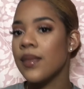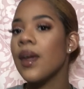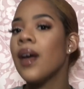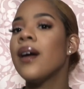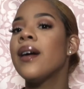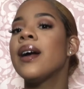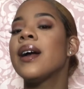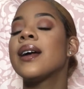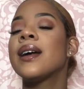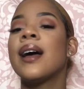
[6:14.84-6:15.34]

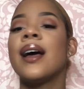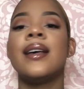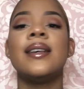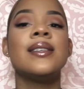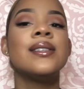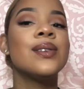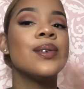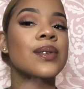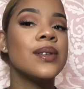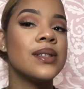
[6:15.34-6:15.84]
Alright guys,
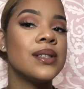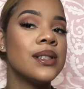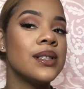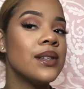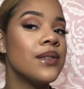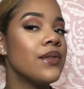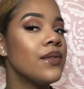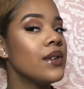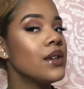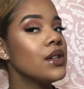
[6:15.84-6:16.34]
so this is a
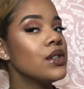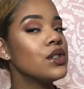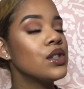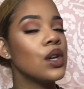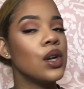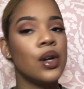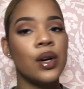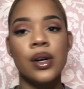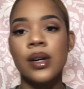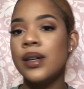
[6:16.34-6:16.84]
finished
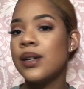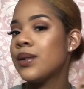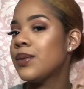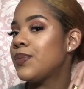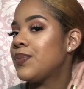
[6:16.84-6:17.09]
look.